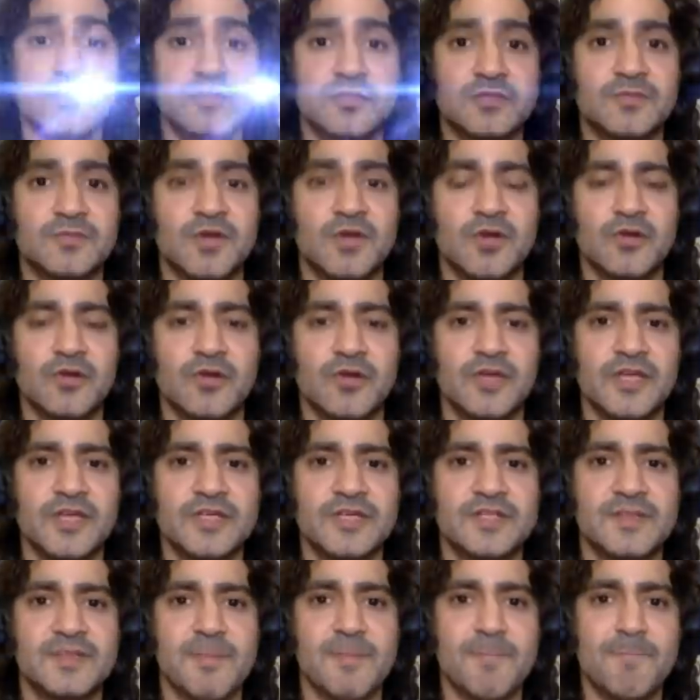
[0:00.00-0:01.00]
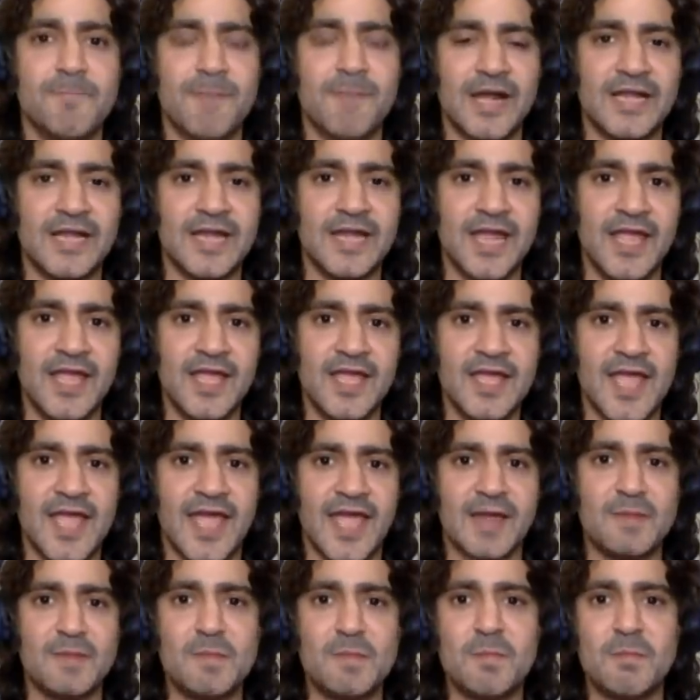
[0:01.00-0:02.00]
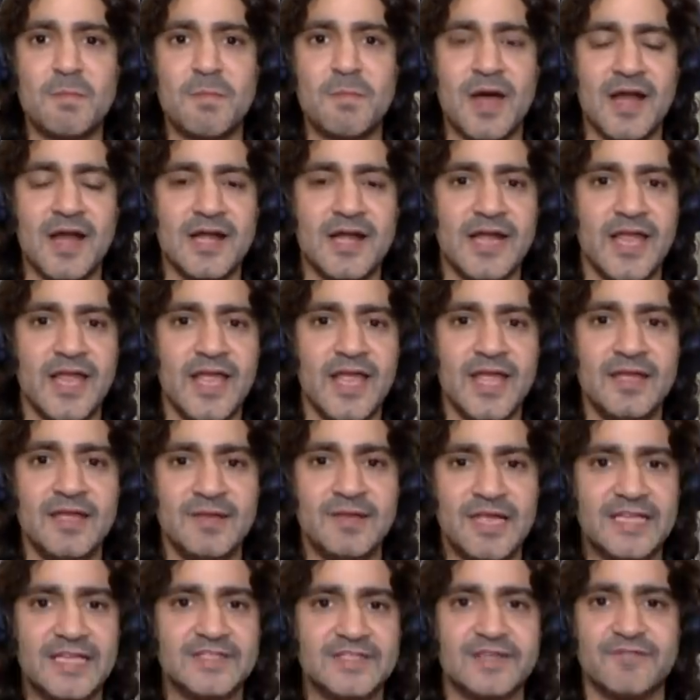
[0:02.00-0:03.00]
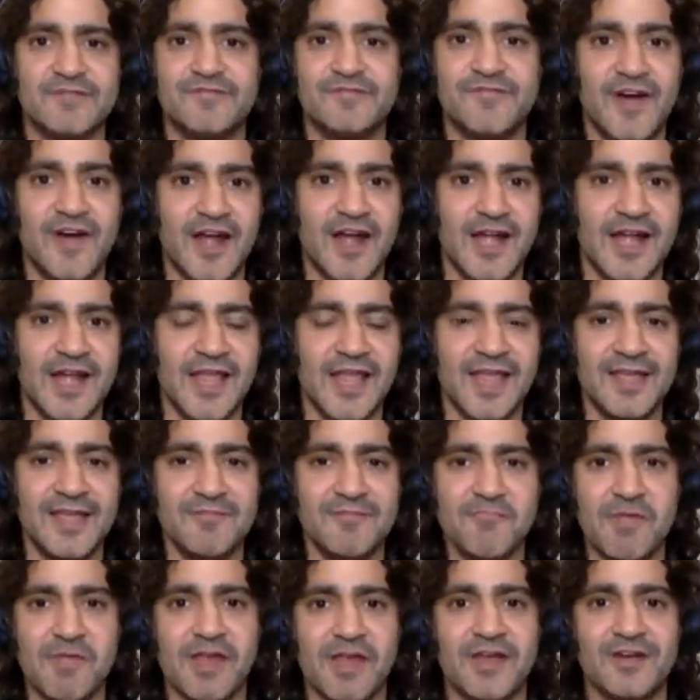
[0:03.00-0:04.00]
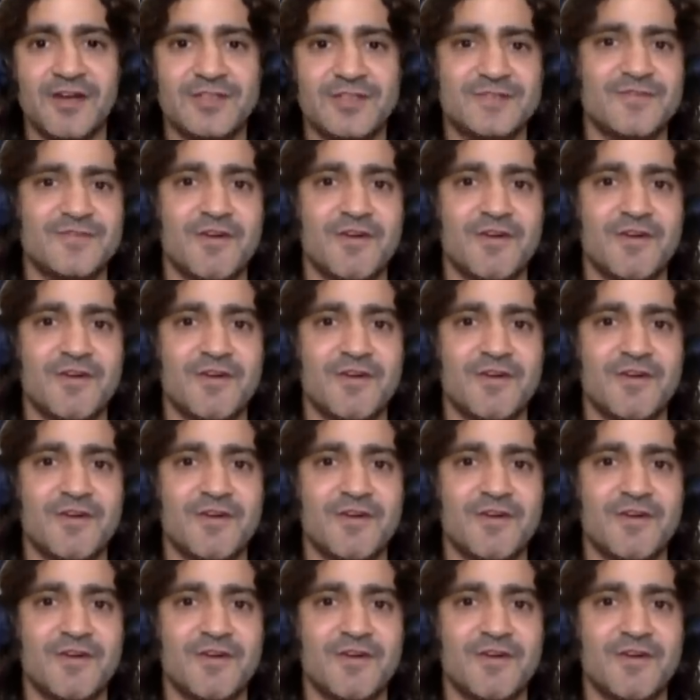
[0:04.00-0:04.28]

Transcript: tomorrow is Monday, and Monday is a fun day because for